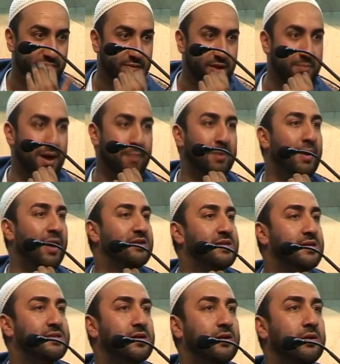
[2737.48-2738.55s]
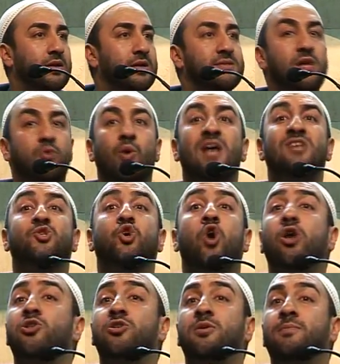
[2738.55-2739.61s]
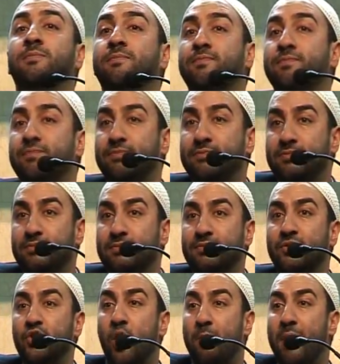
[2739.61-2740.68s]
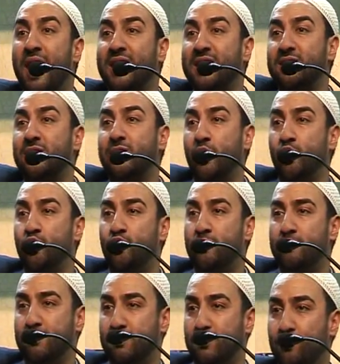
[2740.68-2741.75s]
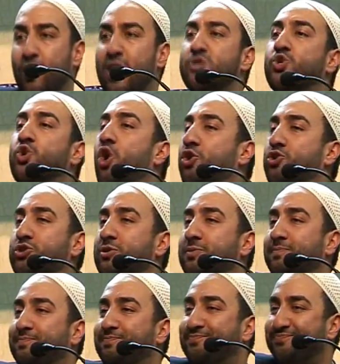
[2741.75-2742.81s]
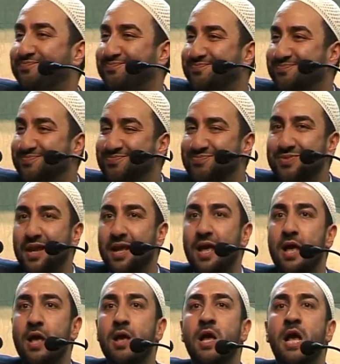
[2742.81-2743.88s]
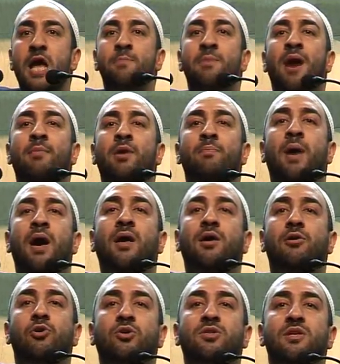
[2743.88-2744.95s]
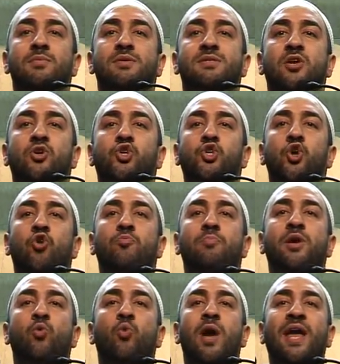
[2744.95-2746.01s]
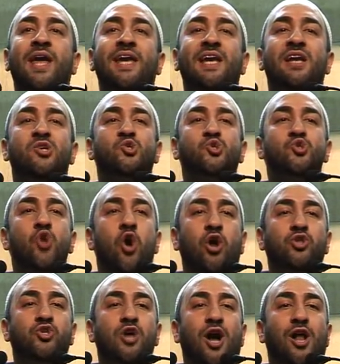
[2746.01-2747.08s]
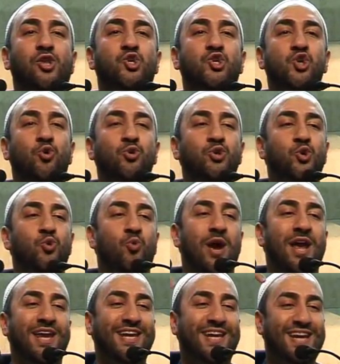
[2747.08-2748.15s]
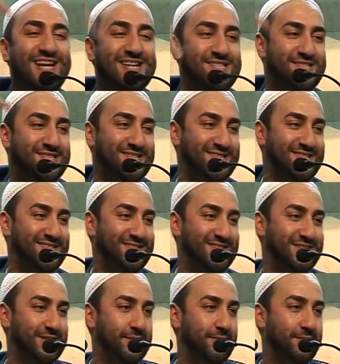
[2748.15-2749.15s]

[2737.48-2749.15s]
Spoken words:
Imam al-Baqir said, where's God? Your Baqir al-Ulum, where's God? Imam al-Baqir looked at him and said, show me where he is not, I'll show you where he is.